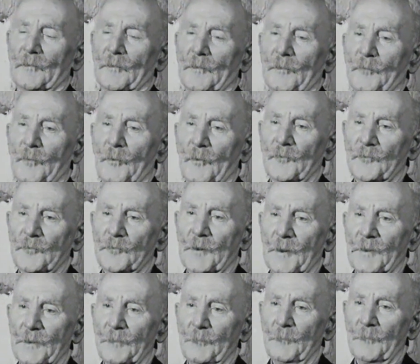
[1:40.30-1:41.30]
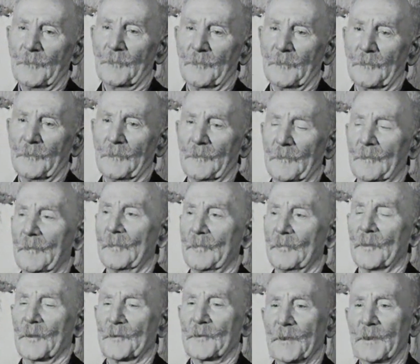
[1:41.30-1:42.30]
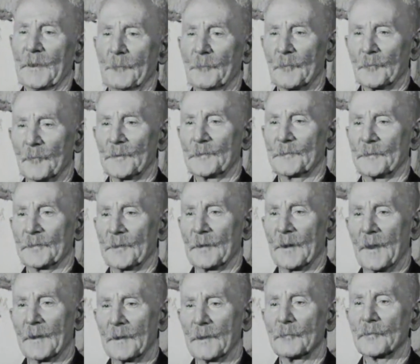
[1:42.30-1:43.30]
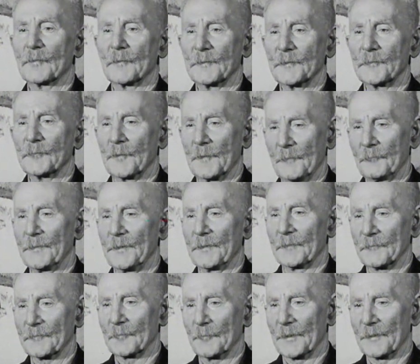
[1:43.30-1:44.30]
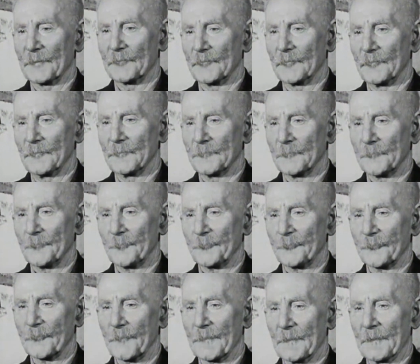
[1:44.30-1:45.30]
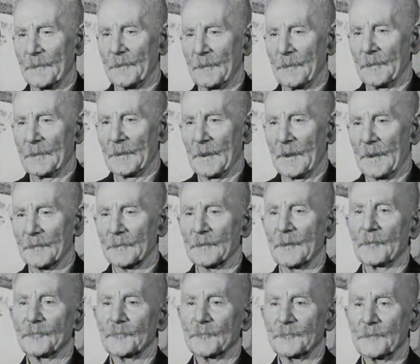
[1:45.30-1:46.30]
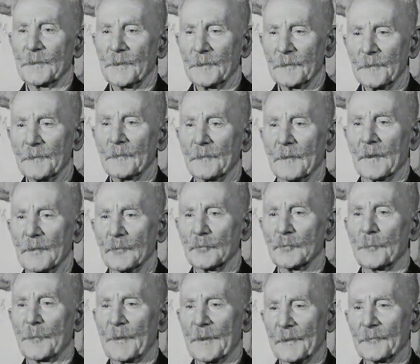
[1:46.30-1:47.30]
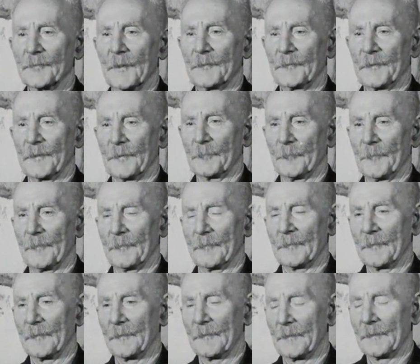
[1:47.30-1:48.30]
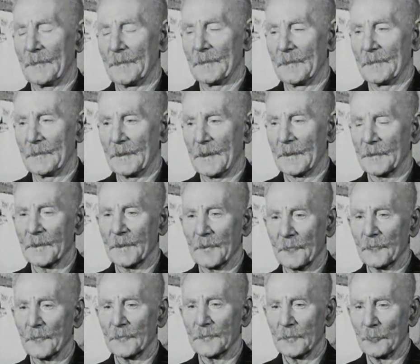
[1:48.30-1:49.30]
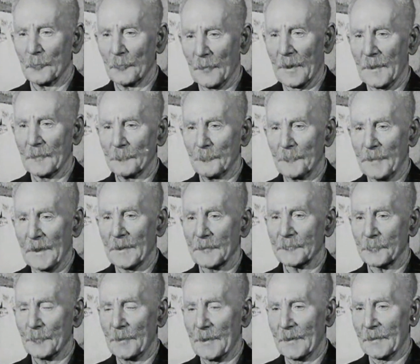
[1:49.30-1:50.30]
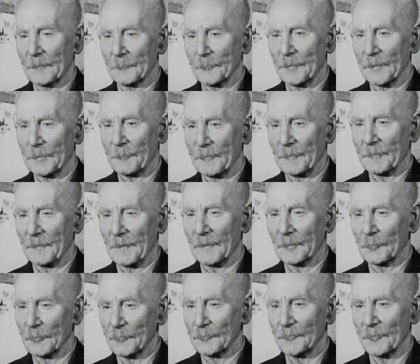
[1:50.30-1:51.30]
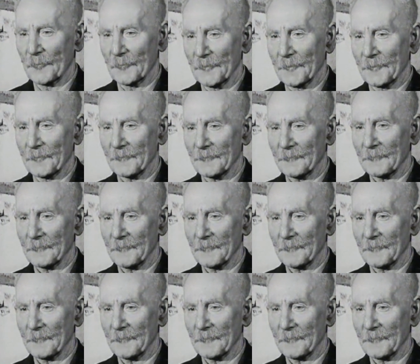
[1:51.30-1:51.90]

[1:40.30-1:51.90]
The first time that I ever went in the wren, I was only 12 years of age. And a concertina I used to play at that time. And I had only one part of a hornpipe. I couldn't turn it.